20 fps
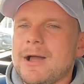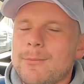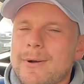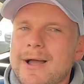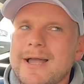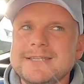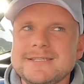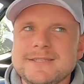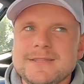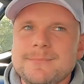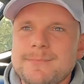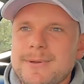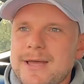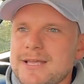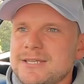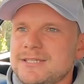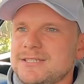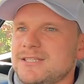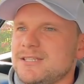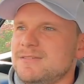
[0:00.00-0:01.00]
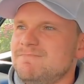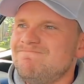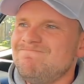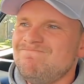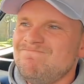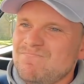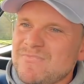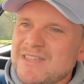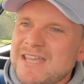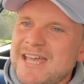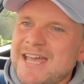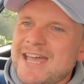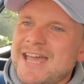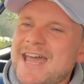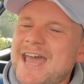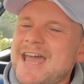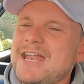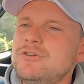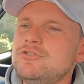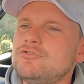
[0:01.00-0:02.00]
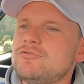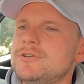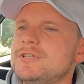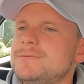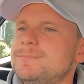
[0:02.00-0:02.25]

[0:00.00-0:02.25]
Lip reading: Why is it the best entry